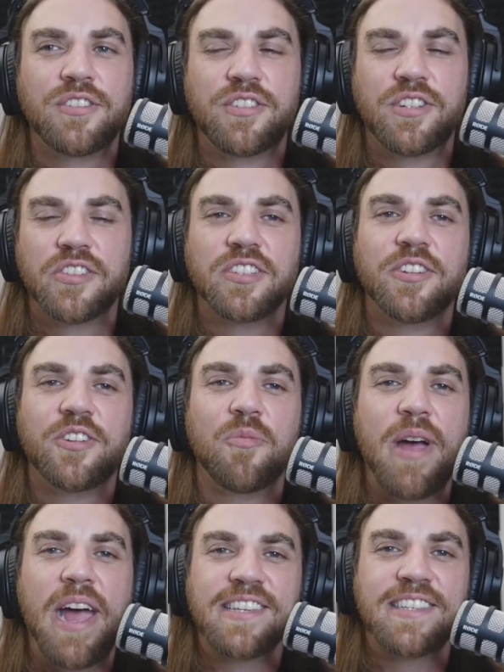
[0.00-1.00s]
just a little
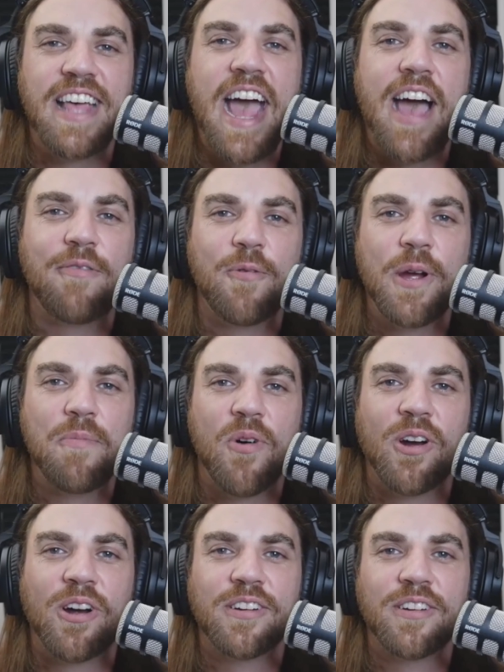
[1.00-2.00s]
past the halfway
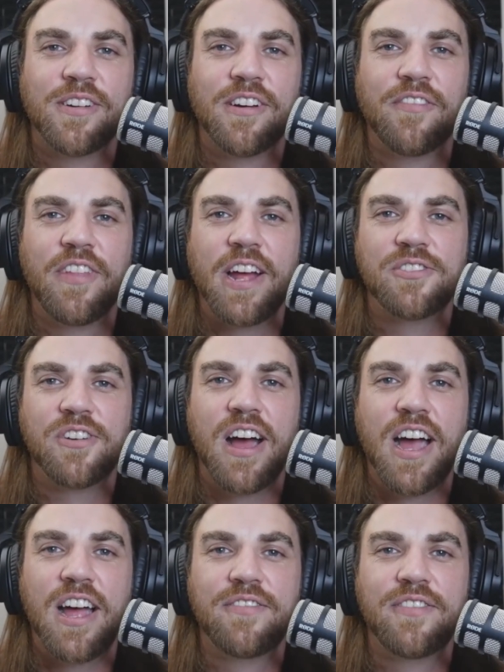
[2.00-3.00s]
mark of that
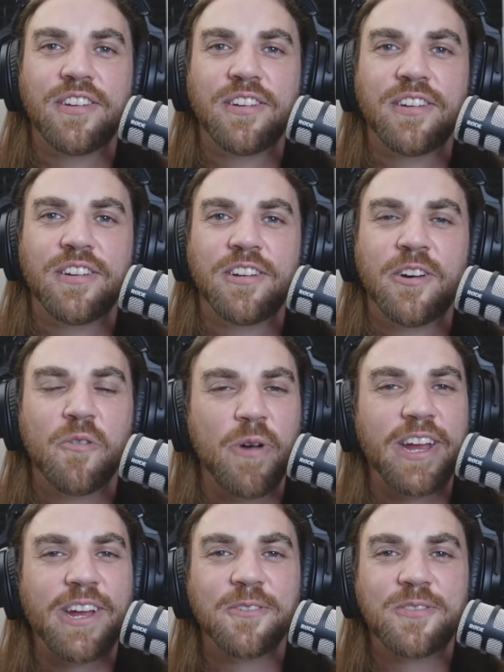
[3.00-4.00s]
drive,
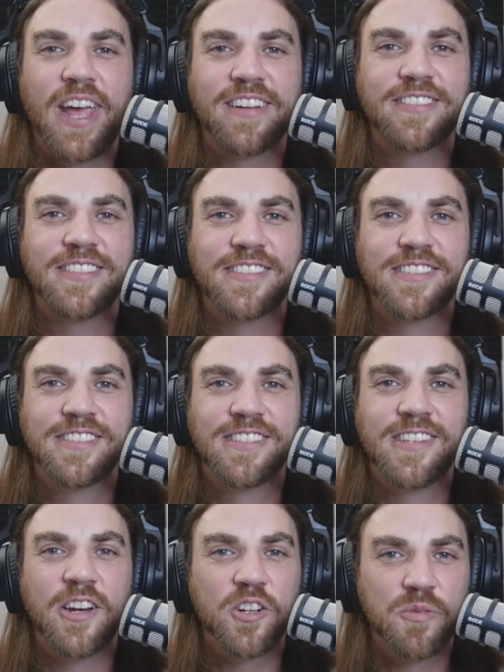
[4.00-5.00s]
Waco, Texas.
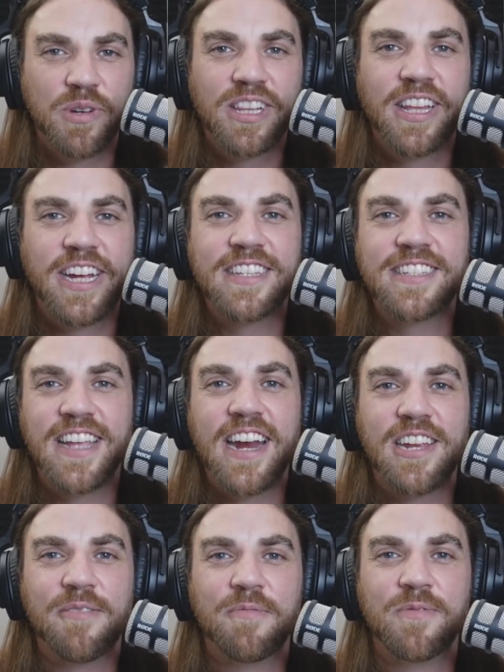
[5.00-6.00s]
There's McLean
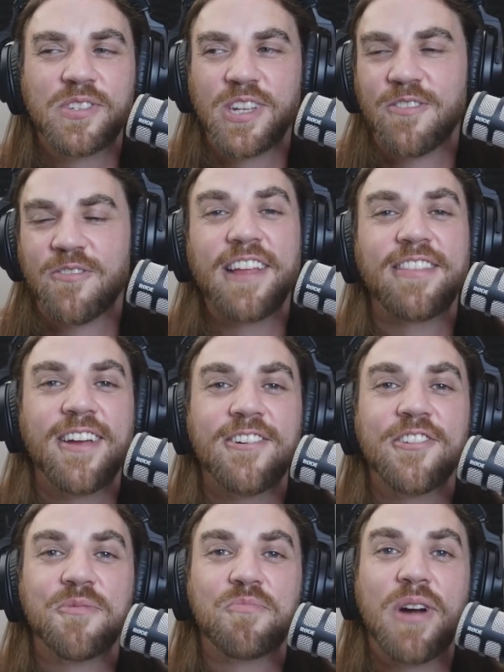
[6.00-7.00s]
Stadium sitting right there
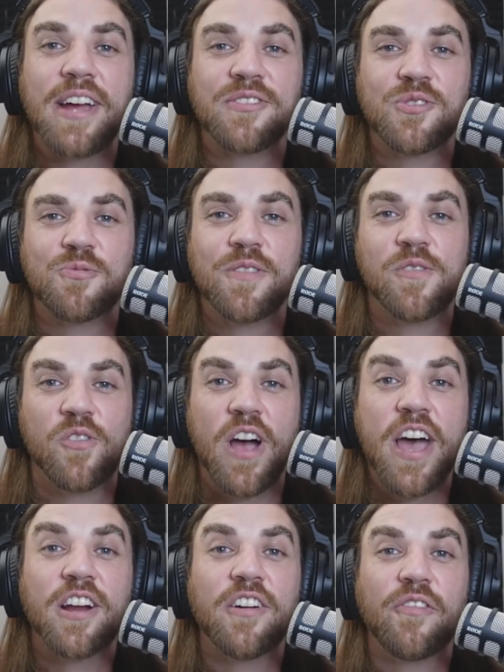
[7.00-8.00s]
on the Brazos River,
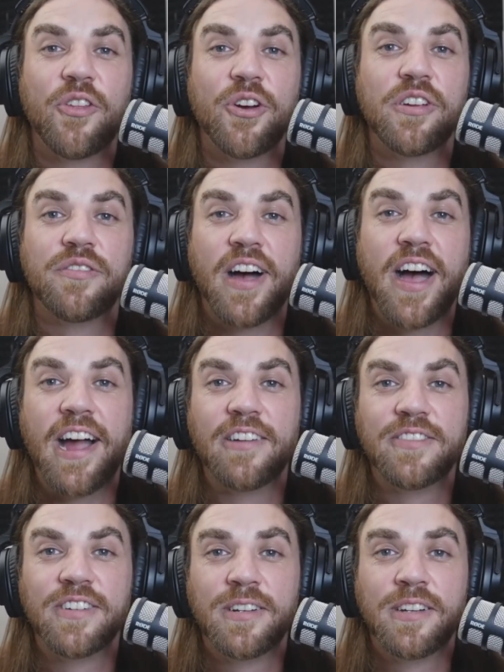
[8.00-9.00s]
right off 35.
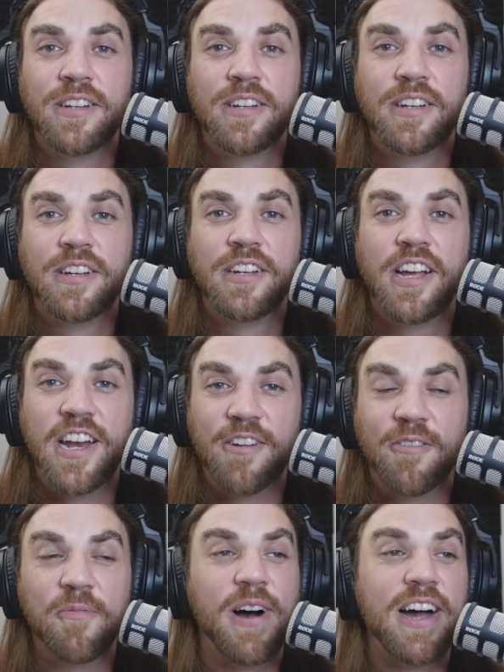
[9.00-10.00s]
And it
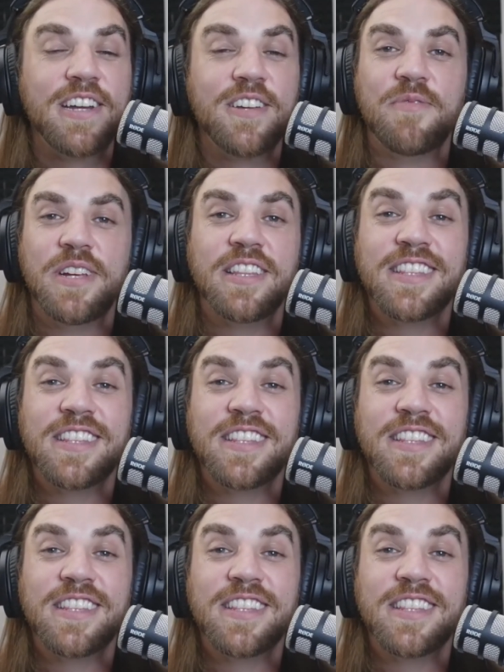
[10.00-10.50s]
reminded me,